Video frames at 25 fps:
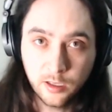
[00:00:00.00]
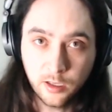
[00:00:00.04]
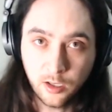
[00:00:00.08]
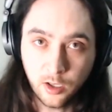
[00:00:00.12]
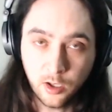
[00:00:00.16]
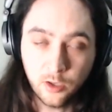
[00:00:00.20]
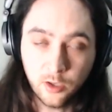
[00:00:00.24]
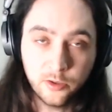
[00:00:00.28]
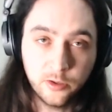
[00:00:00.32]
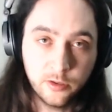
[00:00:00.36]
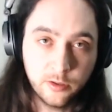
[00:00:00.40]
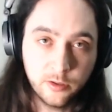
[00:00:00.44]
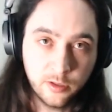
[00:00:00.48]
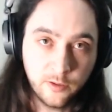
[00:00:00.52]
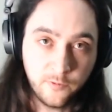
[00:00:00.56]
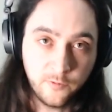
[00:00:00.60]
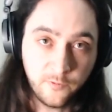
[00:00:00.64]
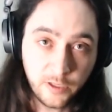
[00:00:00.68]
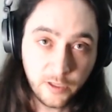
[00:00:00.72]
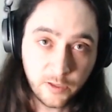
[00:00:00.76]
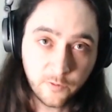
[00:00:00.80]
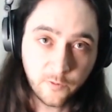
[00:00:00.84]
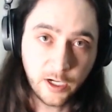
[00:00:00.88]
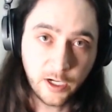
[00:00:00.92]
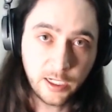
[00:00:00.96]
on the
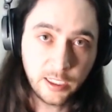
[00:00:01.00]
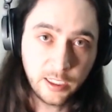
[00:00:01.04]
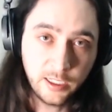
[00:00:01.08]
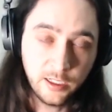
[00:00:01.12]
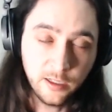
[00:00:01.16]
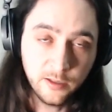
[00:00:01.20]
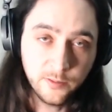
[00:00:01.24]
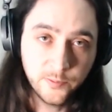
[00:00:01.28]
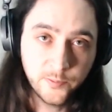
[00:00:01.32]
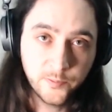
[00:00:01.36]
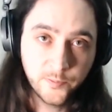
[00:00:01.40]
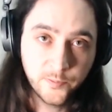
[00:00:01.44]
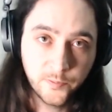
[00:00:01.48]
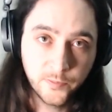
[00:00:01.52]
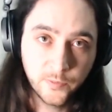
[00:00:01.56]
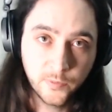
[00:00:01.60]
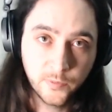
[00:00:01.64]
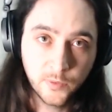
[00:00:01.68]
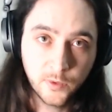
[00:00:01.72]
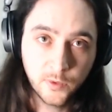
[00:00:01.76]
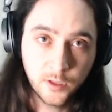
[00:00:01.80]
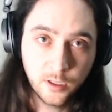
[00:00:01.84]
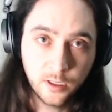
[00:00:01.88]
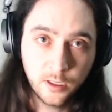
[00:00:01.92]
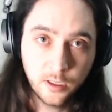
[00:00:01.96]
5th fret here,
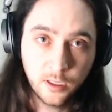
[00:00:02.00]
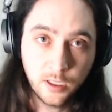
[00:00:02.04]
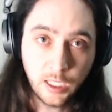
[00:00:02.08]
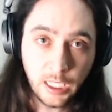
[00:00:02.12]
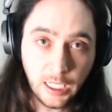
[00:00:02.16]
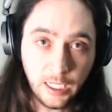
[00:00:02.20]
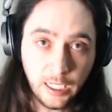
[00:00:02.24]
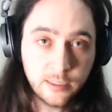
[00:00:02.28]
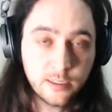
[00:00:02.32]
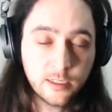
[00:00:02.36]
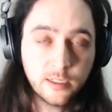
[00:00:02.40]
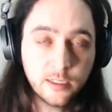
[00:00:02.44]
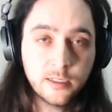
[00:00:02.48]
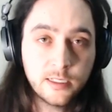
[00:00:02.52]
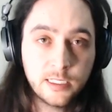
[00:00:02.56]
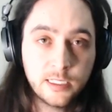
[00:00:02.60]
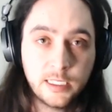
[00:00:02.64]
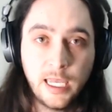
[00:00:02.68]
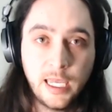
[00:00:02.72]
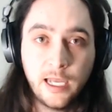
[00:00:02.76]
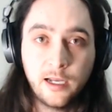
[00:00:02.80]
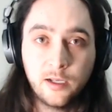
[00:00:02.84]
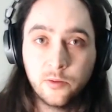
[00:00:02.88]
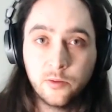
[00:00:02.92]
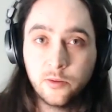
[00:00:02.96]
it's going to
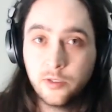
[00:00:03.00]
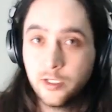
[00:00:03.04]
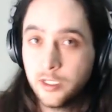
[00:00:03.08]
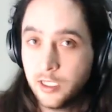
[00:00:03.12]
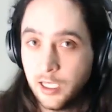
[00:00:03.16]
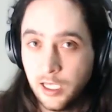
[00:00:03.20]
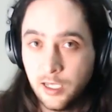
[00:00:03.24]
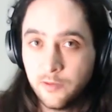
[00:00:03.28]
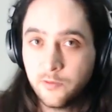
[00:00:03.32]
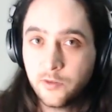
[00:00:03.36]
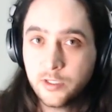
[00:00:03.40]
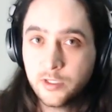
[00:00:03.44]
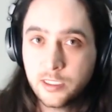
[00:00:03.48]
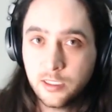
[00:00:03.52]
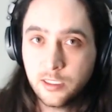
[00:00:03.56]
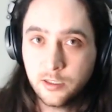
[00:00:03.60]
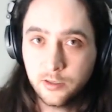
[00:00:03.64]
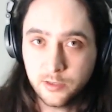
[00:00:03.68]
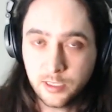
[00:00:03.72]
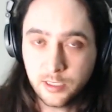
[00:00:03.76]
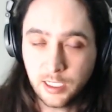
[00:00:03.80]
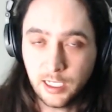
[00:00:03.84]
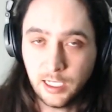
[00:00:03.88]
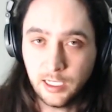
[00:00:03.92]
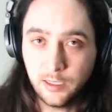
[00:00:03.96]
sound every single
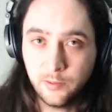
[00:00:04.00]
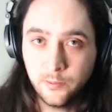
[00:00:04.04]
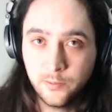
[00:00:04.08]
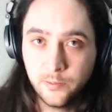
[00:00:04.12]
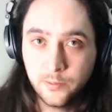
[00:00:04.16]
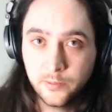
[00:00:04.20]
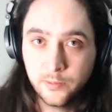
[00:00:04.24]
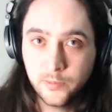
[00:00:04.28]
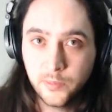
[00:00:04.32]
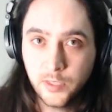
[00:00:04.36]
time